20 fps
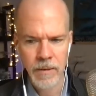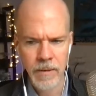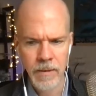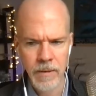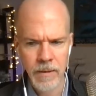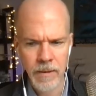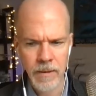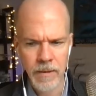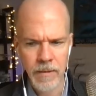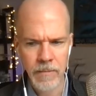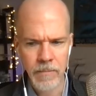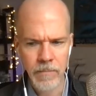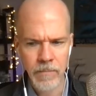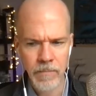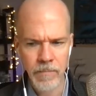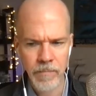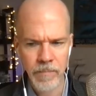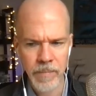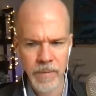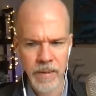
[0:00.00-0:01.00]

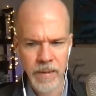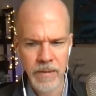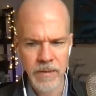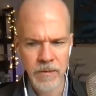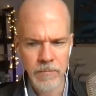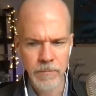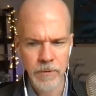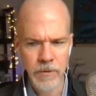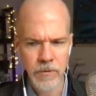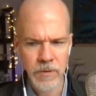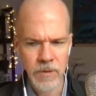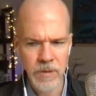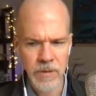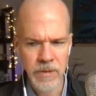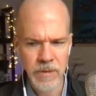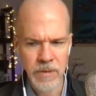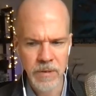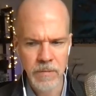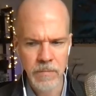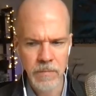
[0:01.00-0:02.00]
as opposed to
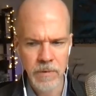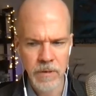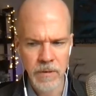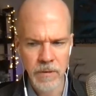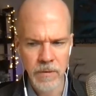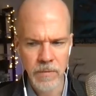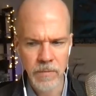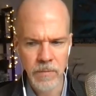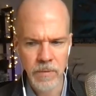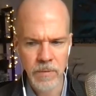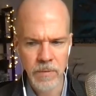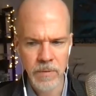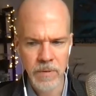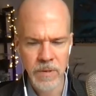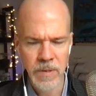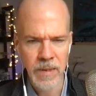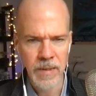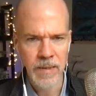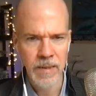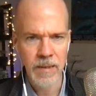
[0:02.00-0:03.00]
just,
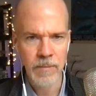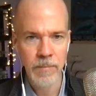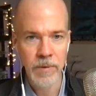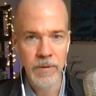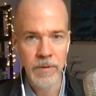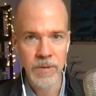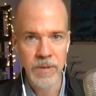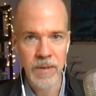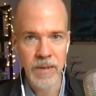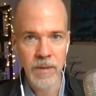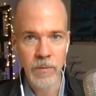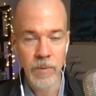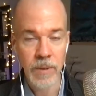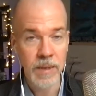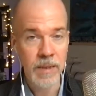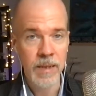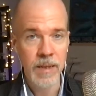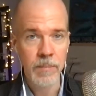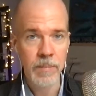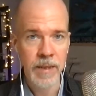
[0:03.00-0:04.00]
standing up there saying we
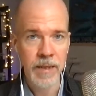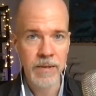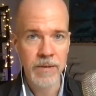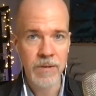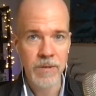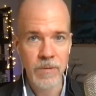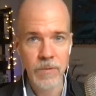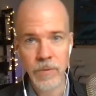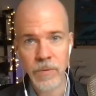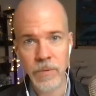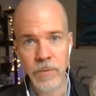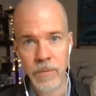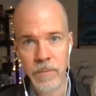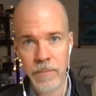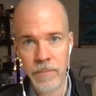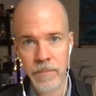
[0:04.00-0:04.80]
need to get back to school.